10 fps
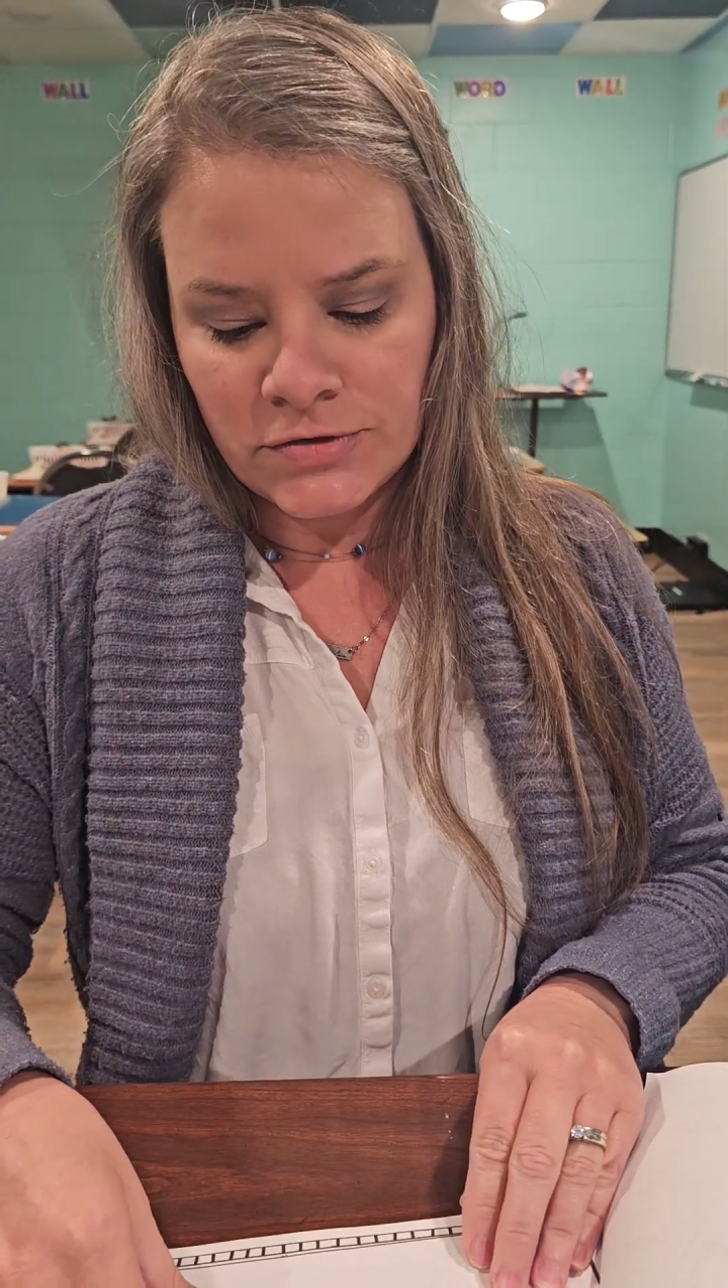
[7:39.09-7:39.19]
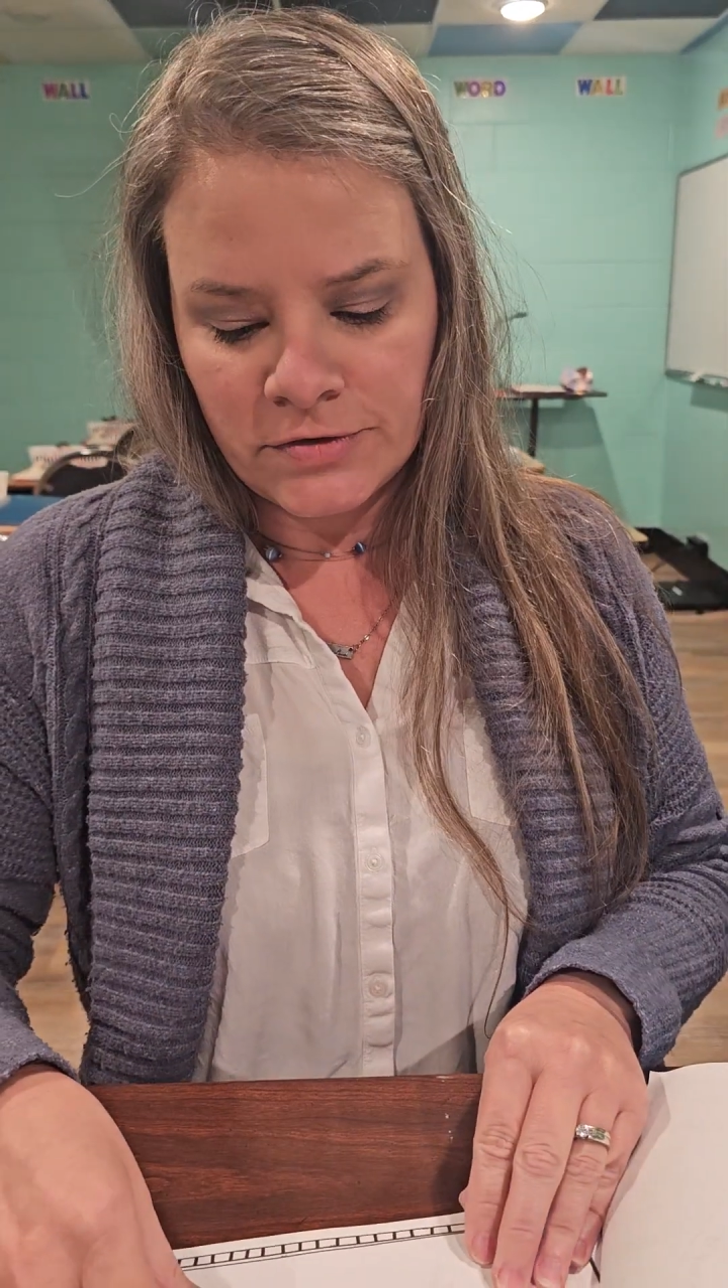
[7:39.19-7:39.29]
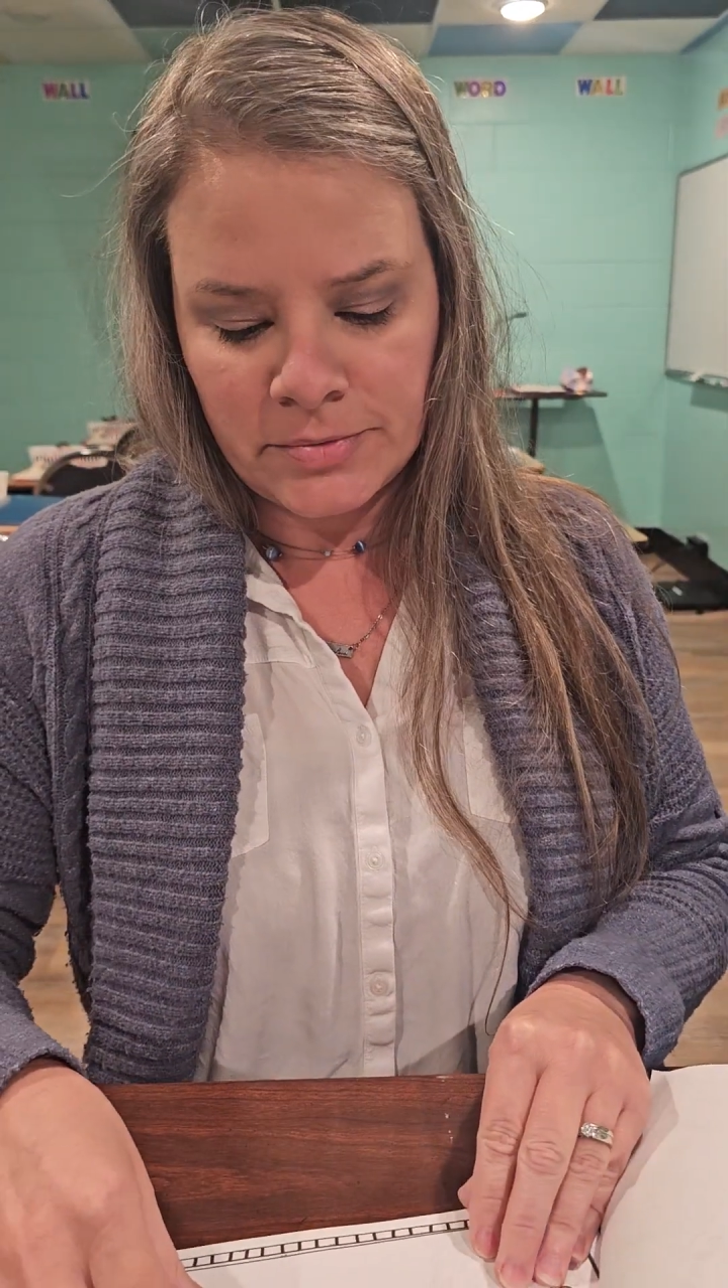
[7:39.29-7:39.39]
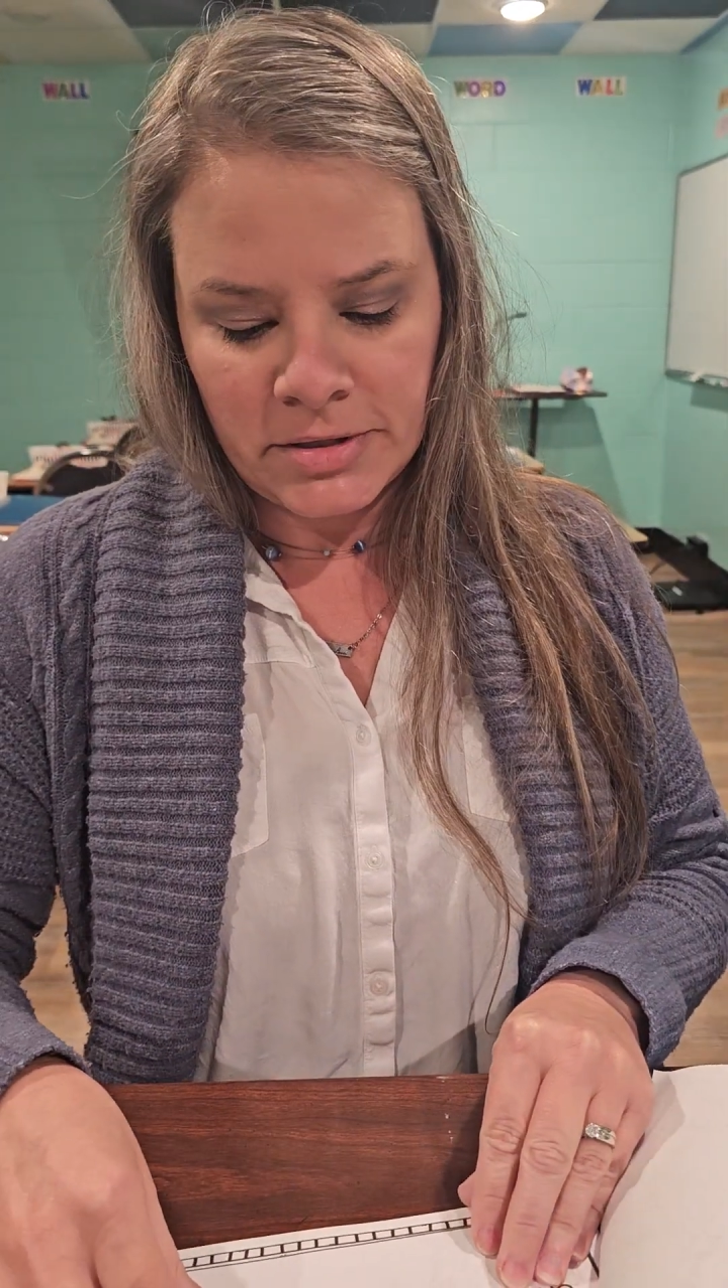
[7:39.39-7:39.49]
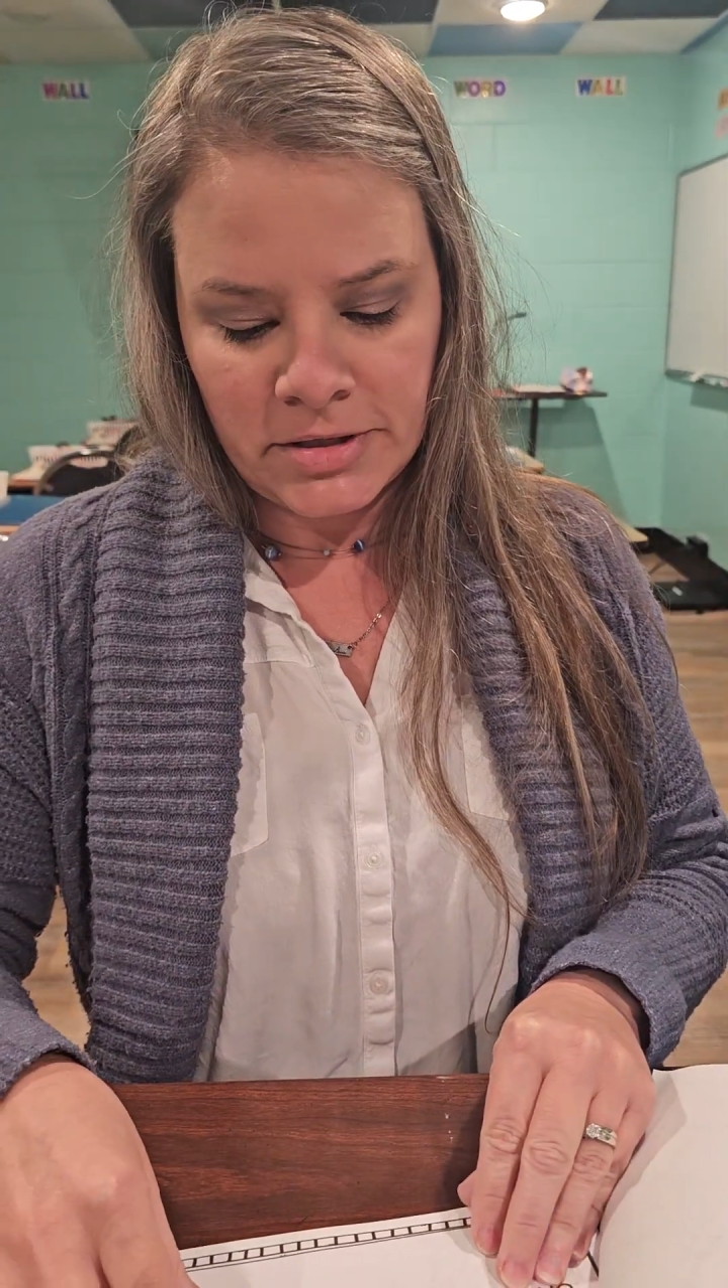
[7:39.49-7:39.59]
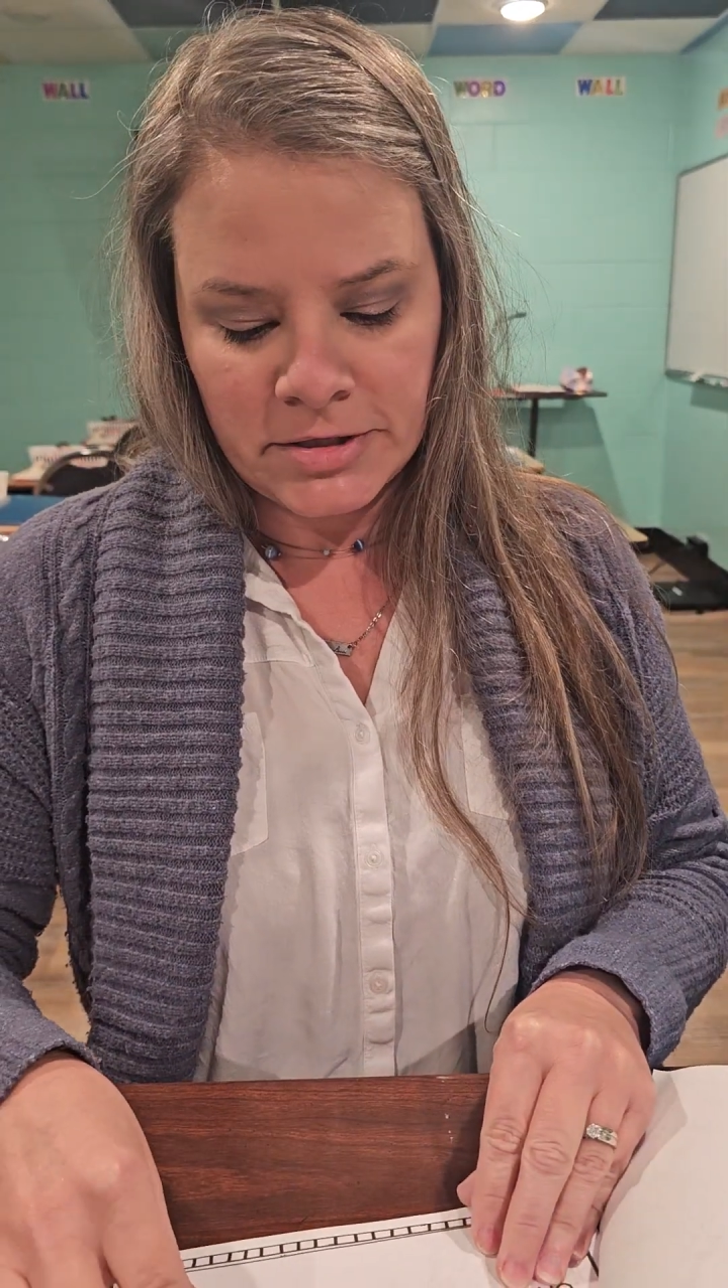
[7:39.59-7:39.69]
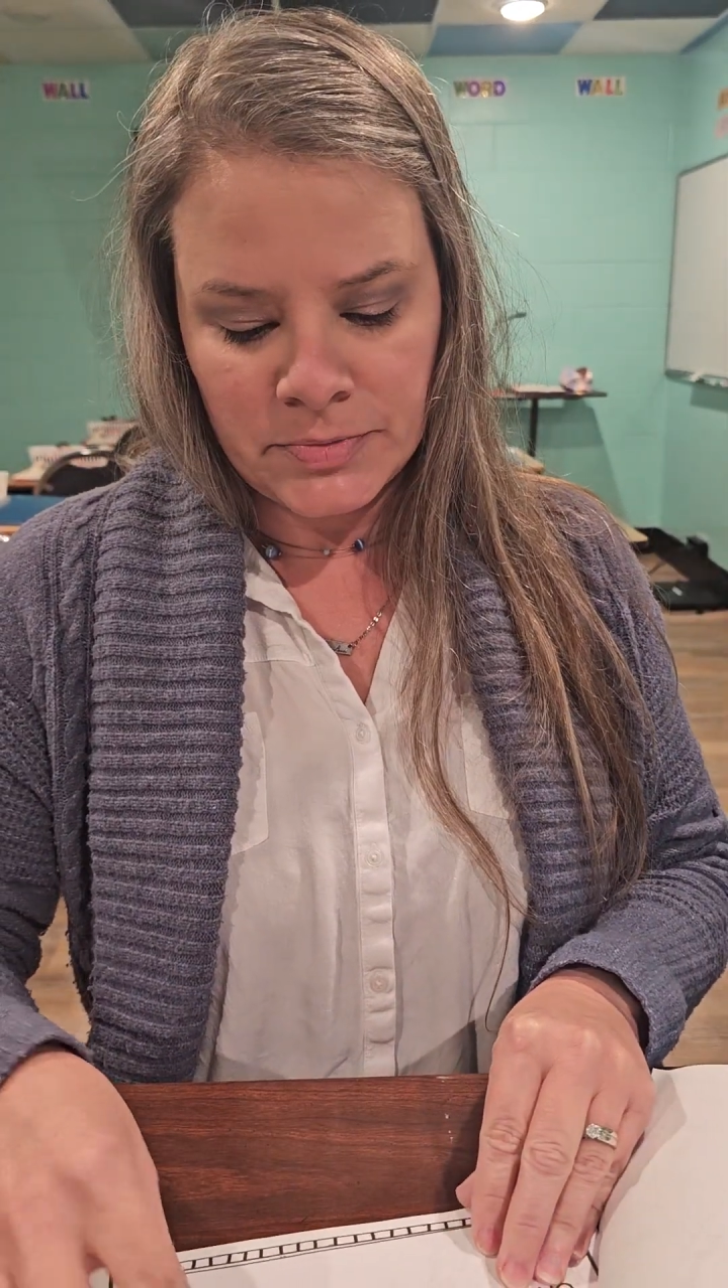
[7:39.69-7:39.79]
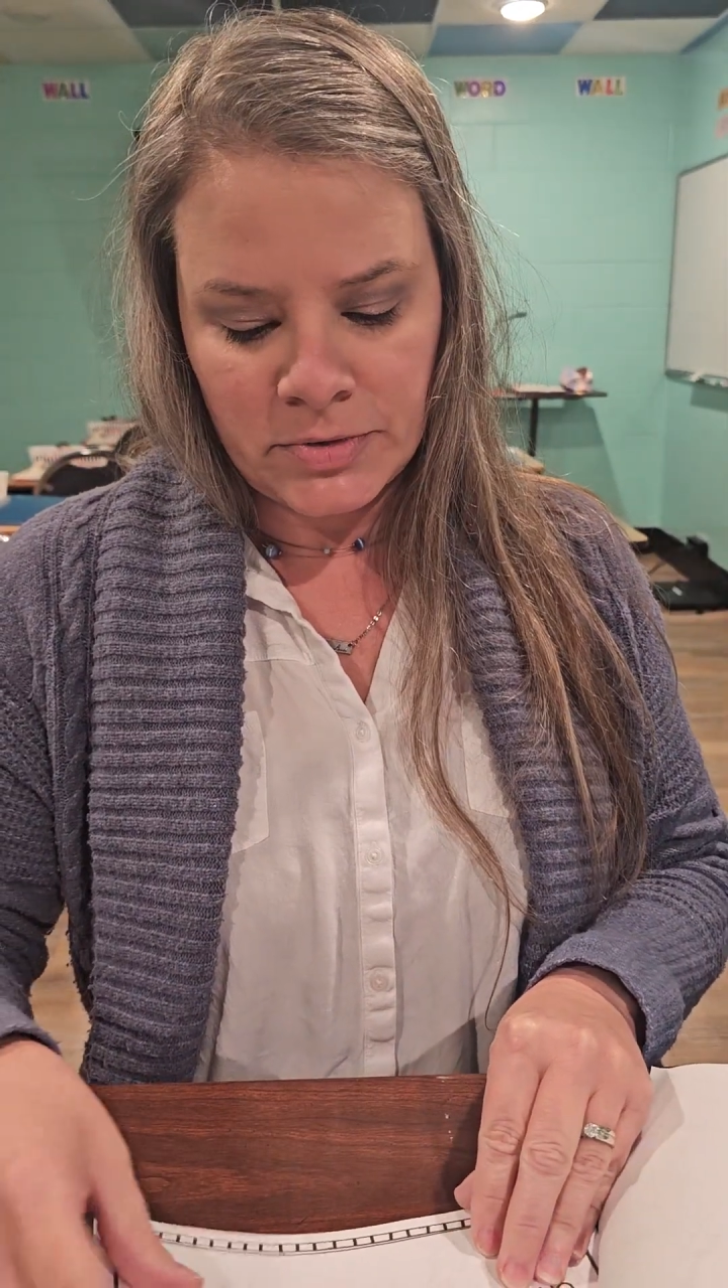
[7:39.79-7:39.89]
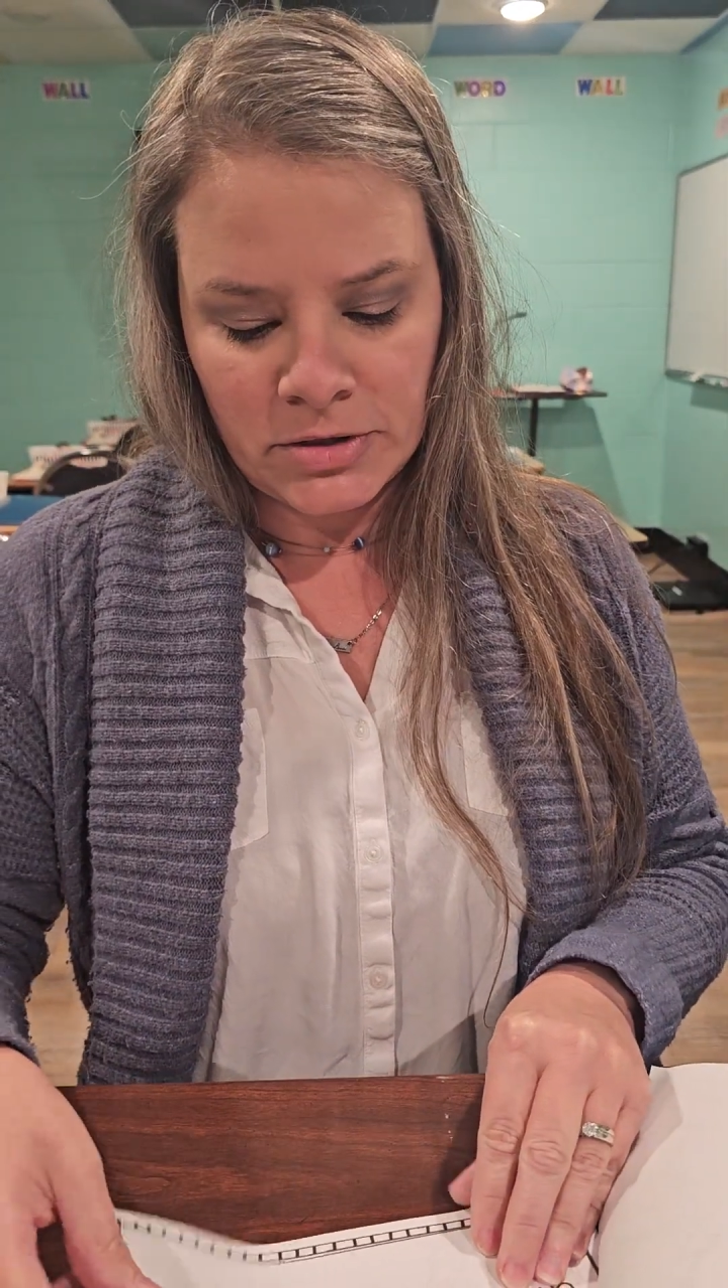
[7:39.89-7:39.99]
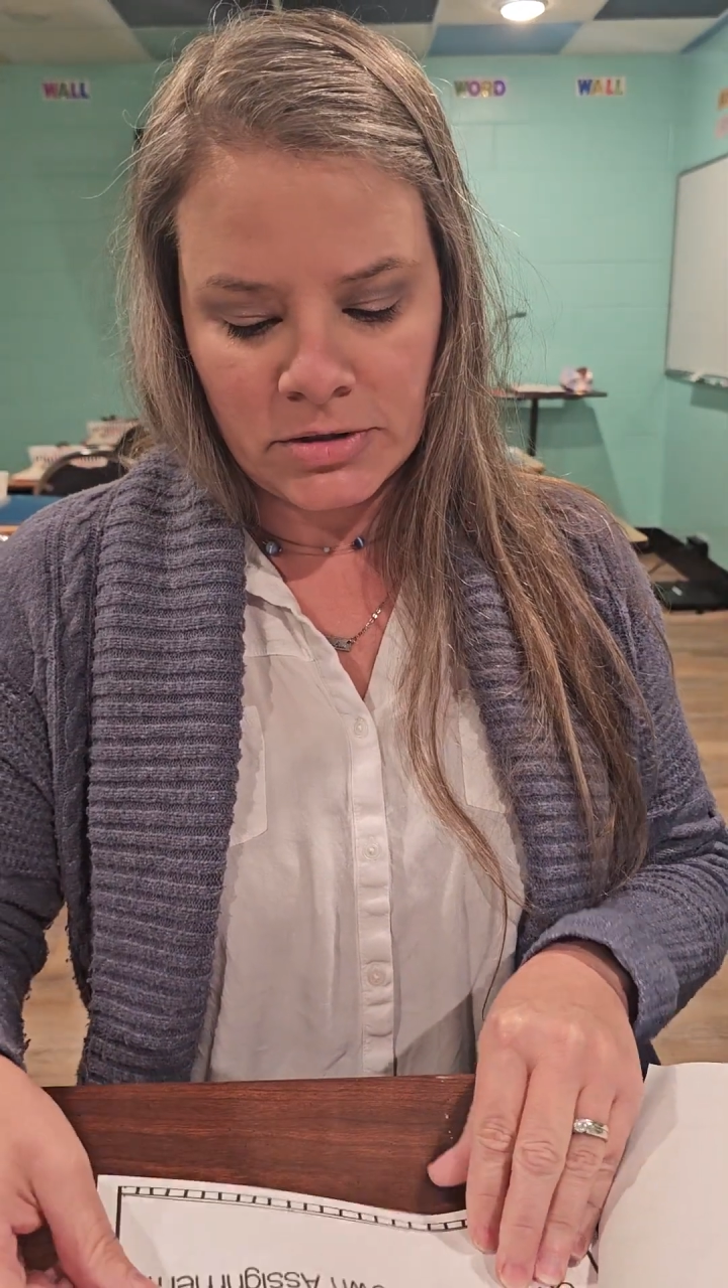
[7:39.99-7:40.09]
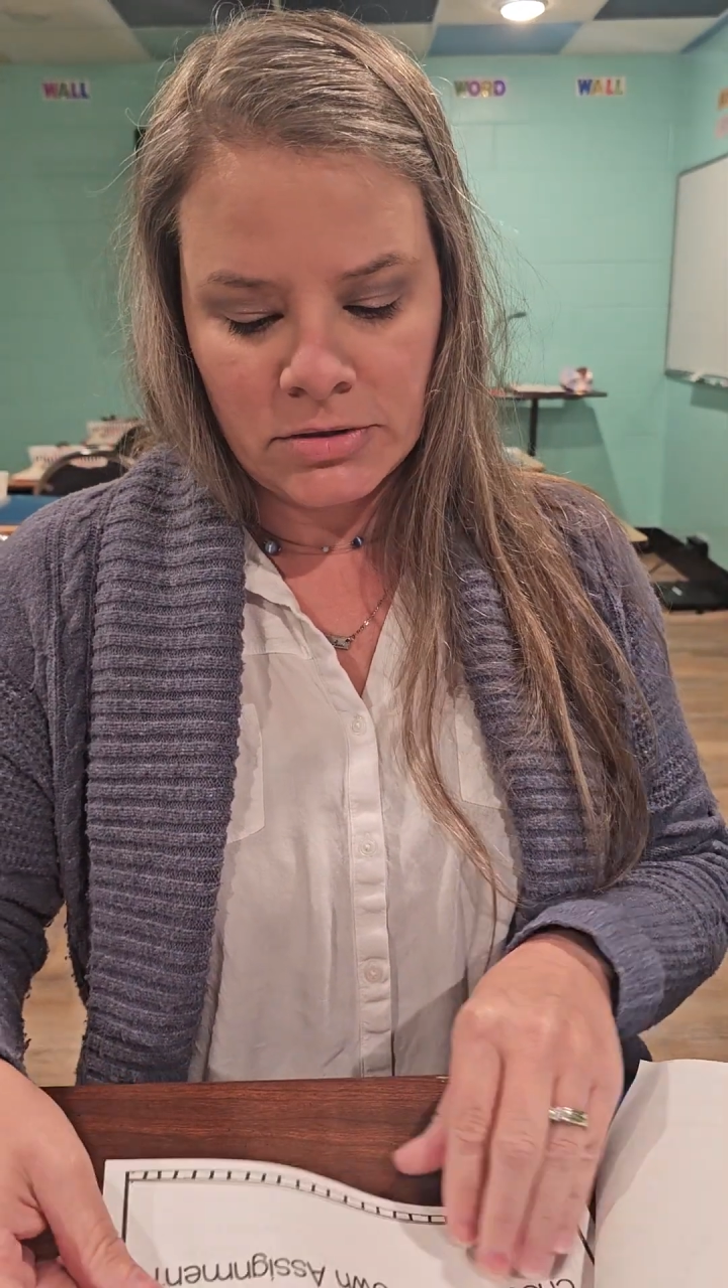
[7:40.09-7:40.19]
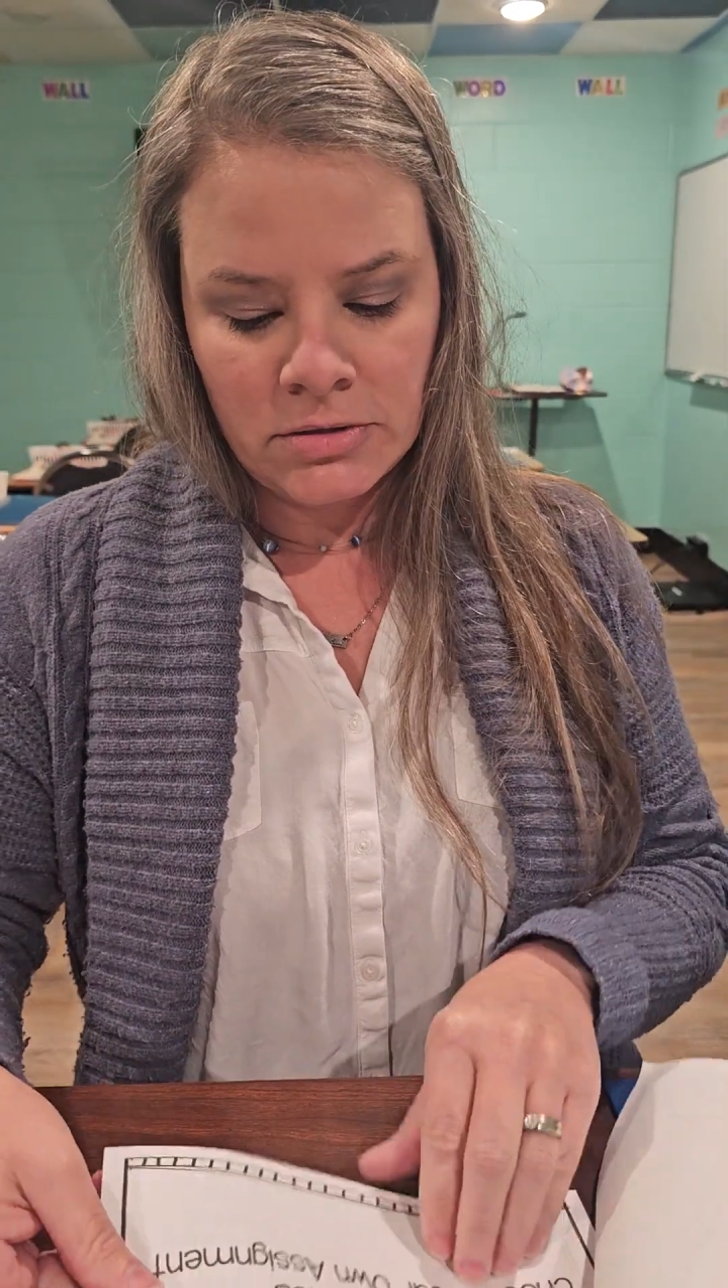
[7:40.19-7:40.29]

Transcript: from in this book.